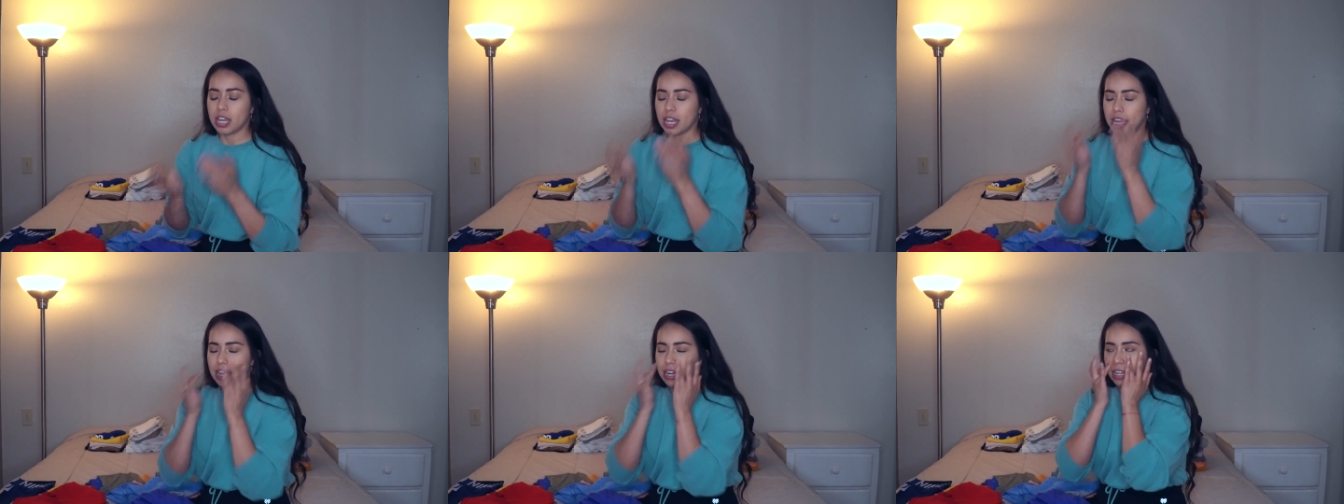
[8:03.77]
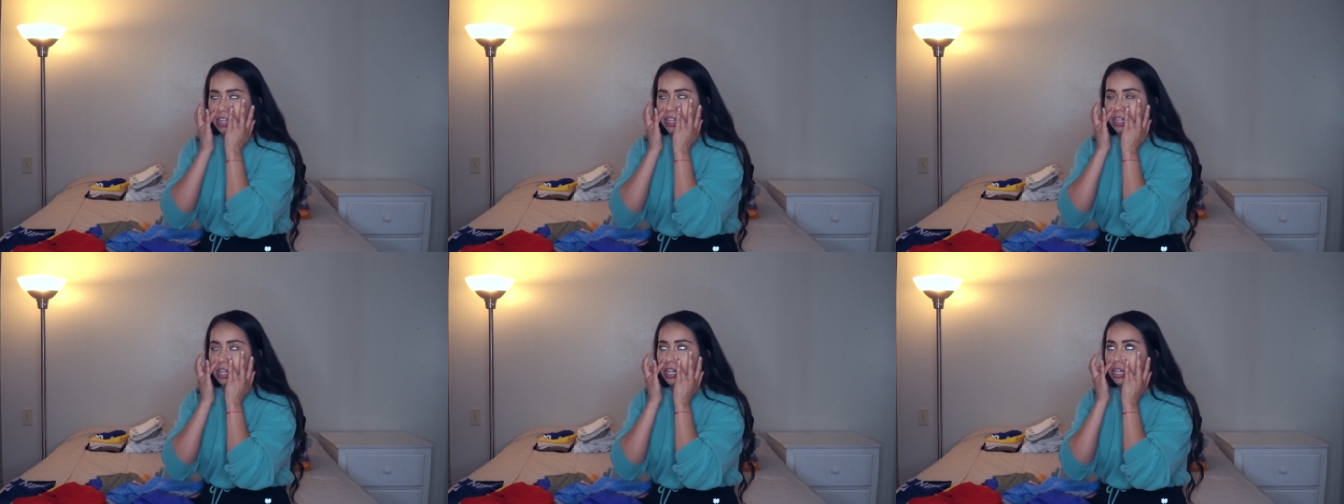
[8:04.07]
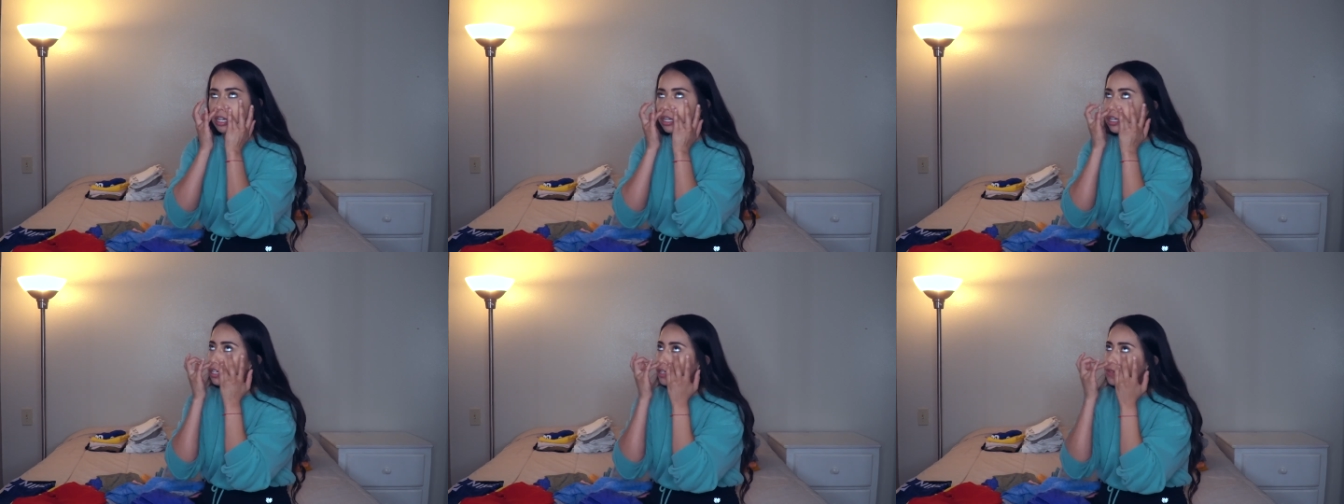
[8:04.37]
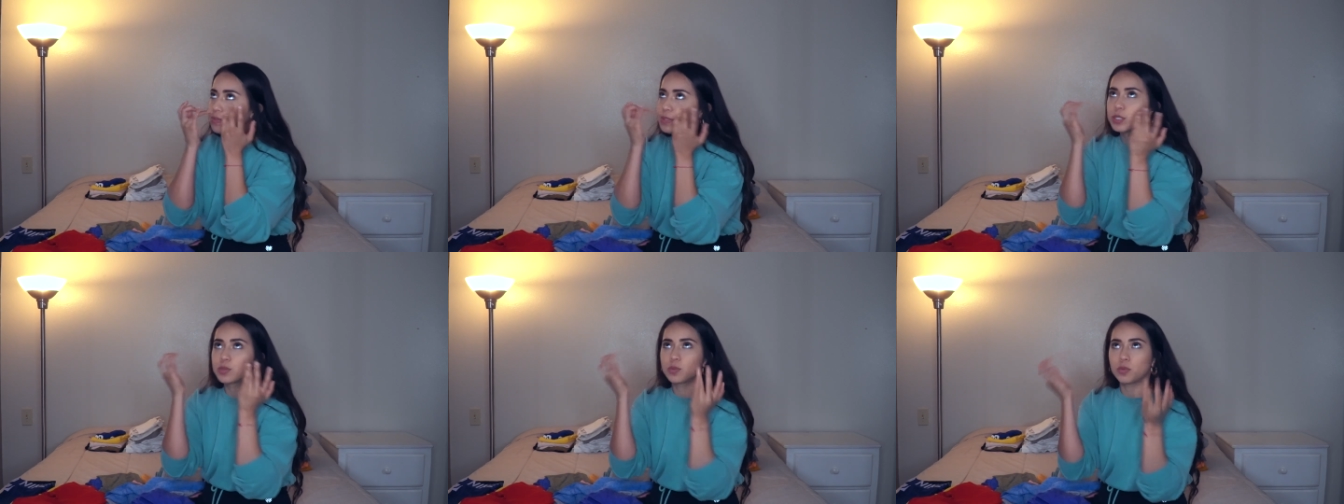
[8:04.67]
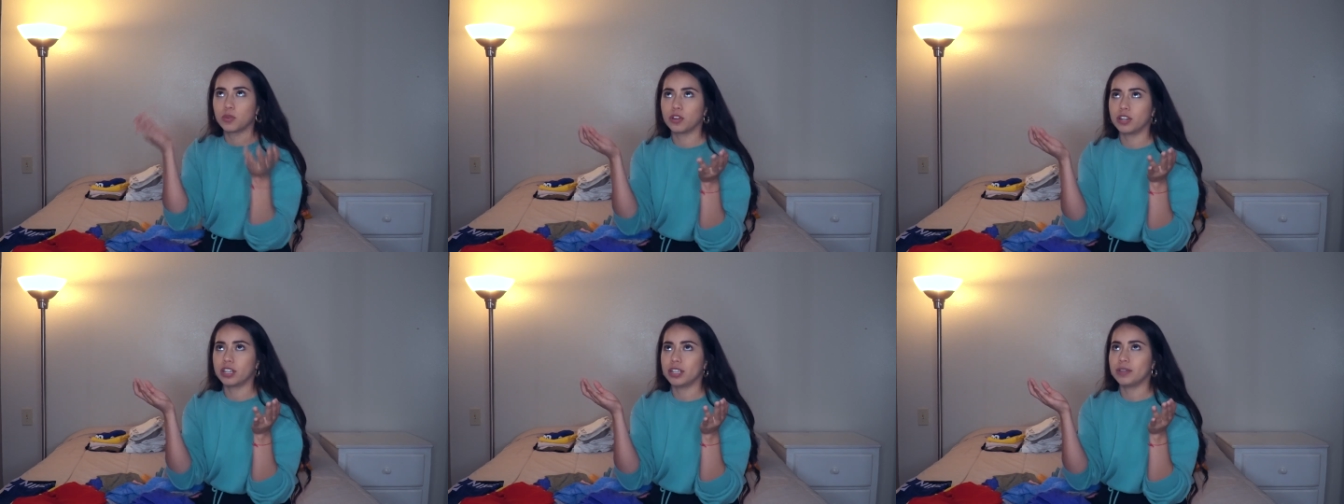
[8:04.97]
and I could have
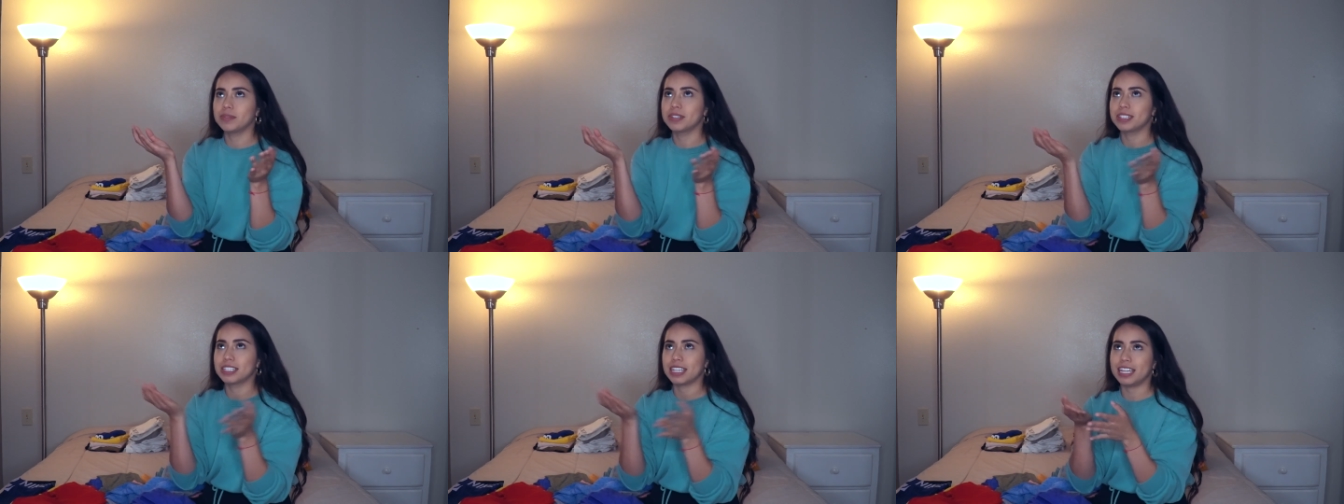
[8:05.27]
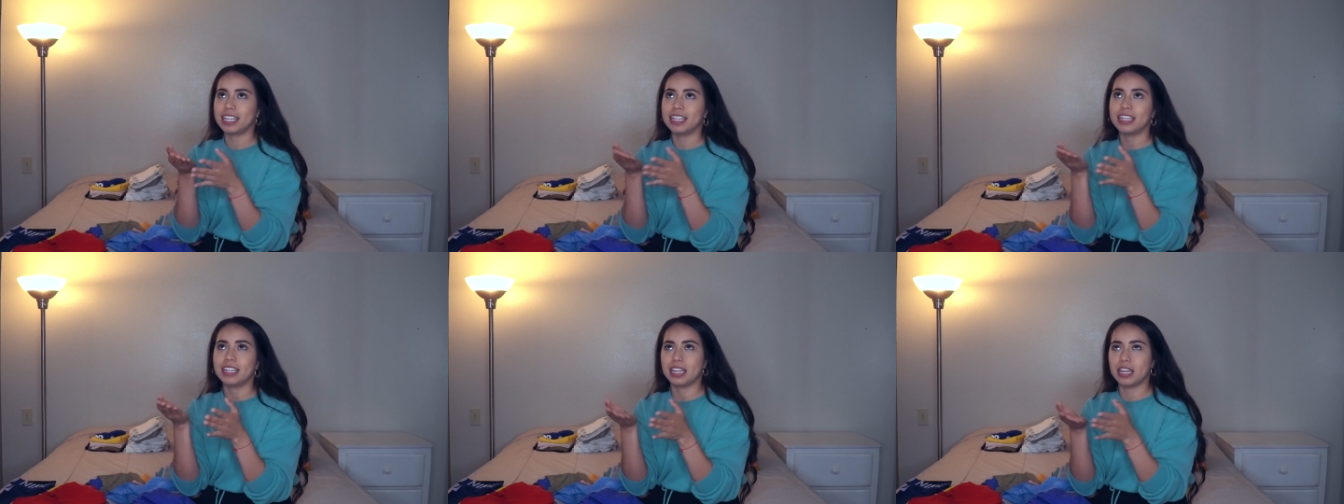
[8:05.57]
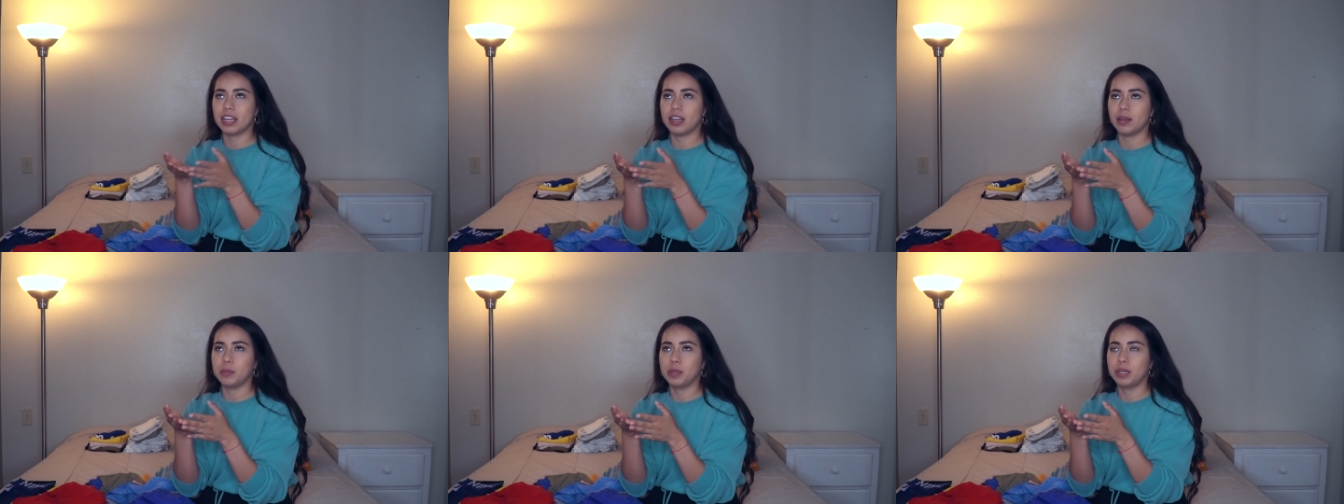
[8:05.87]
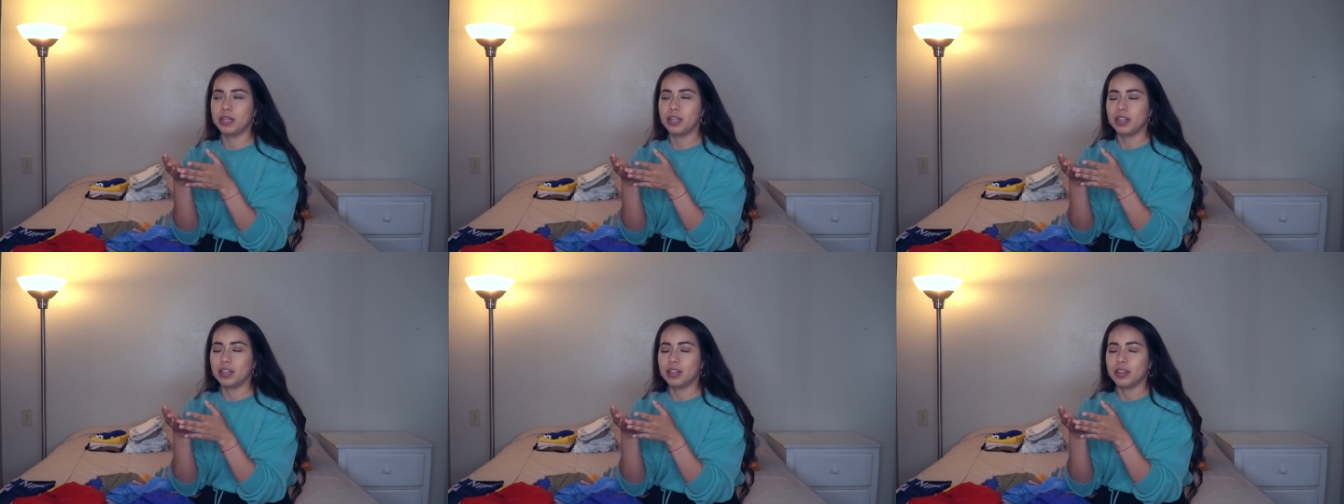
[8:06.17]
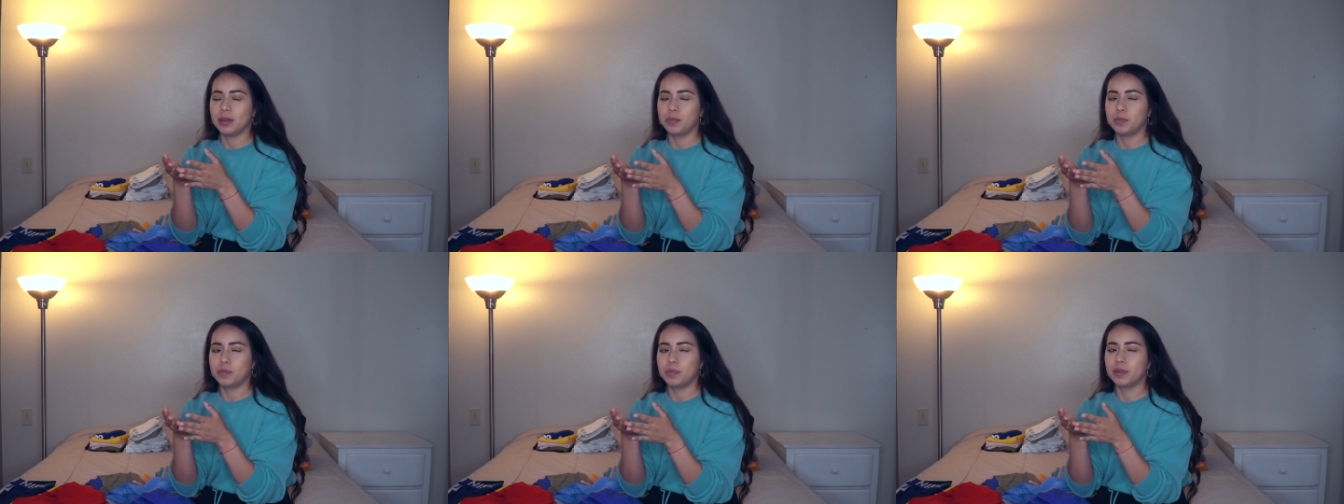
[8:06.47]
sworn it was eight A M
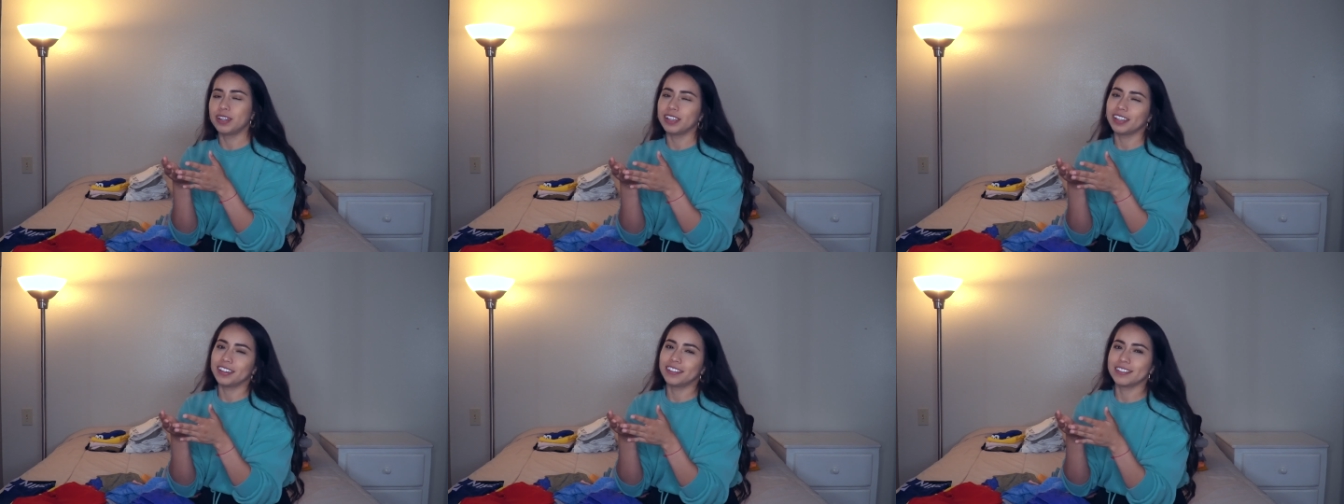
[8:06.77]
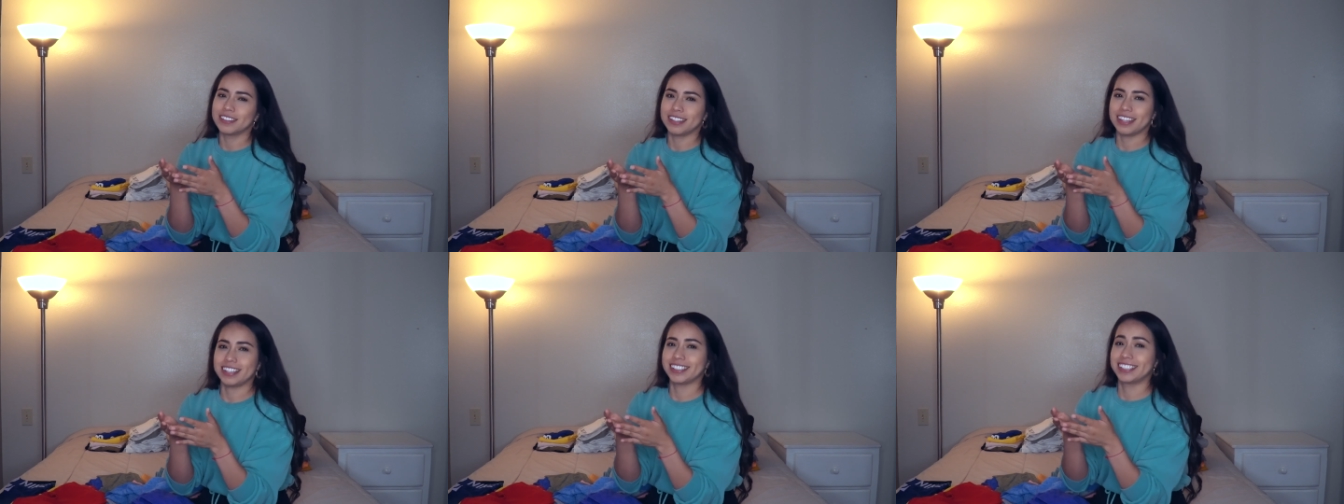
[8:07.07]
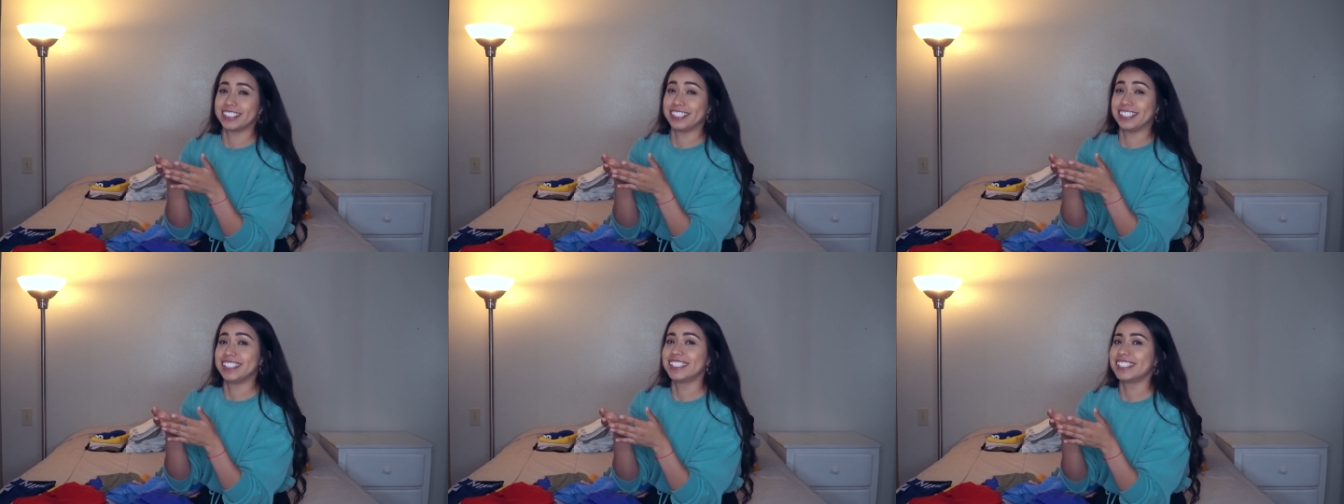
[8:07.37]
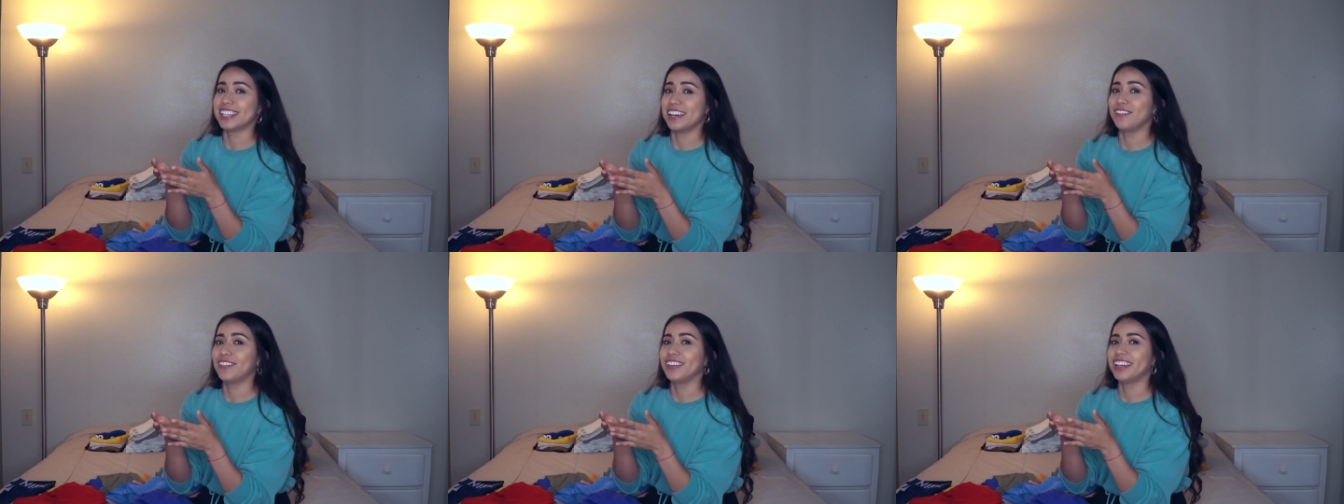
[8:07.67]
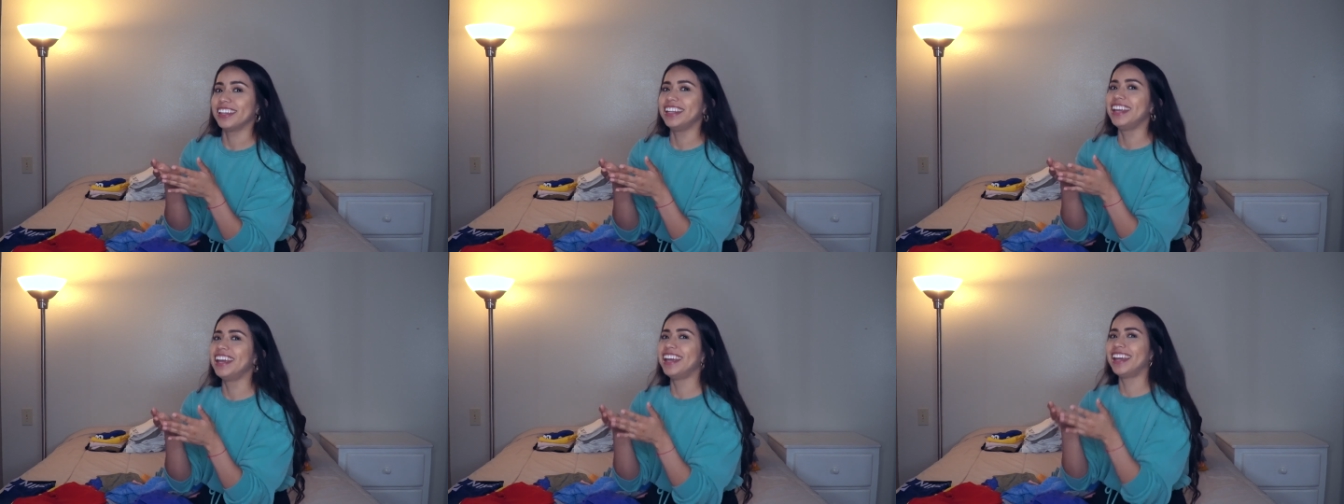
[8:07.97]
but it was actually
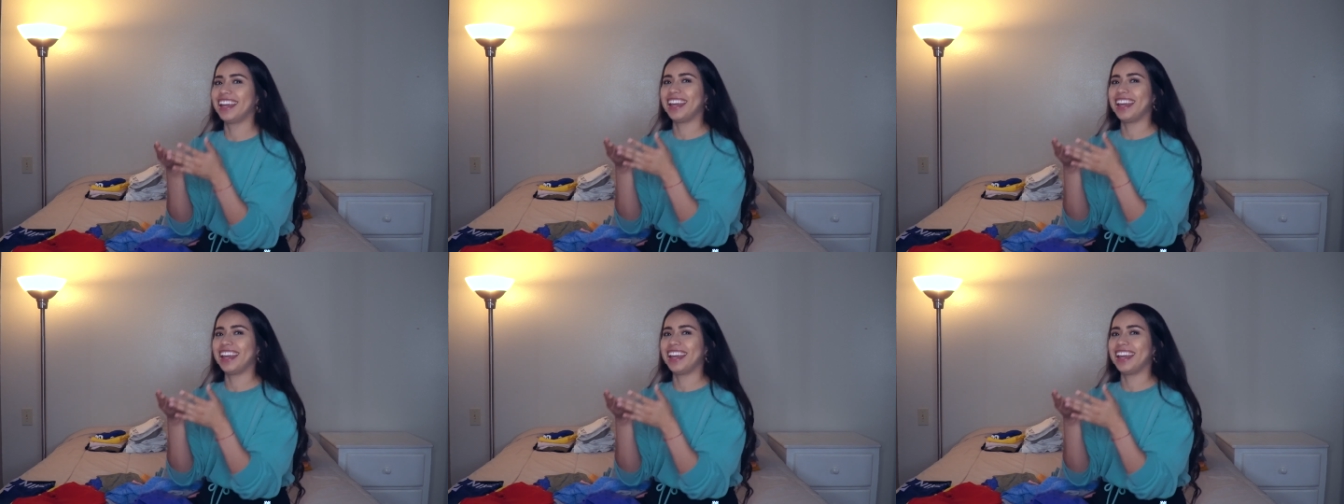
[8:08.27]
seven.